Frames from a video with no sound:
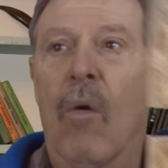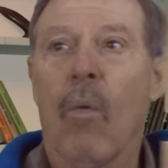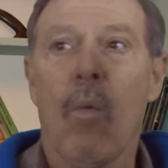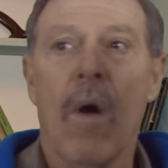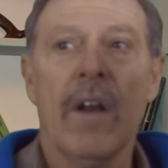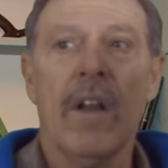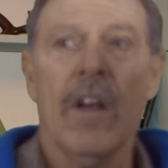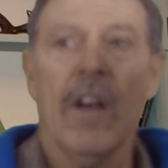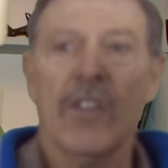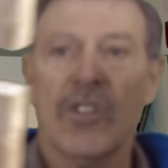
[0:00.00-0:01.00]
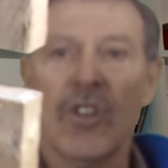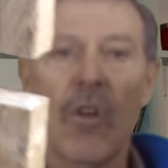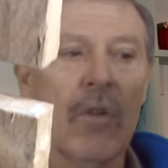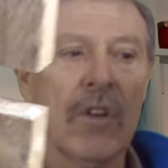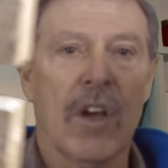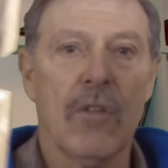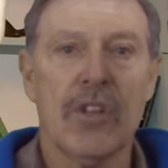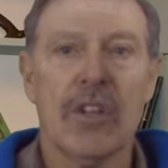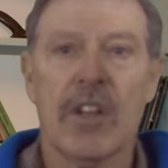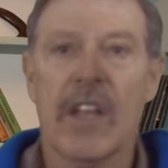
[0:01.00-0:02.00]
One slot goes
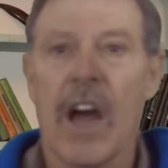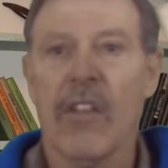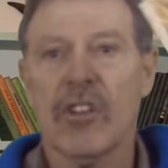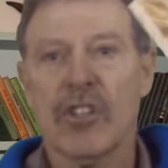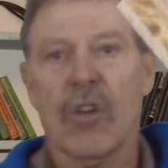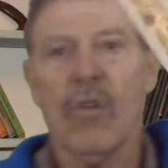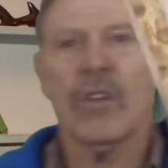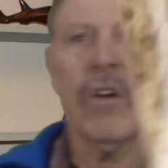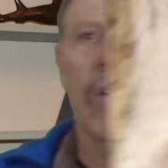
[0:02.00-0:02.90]
into the other slot.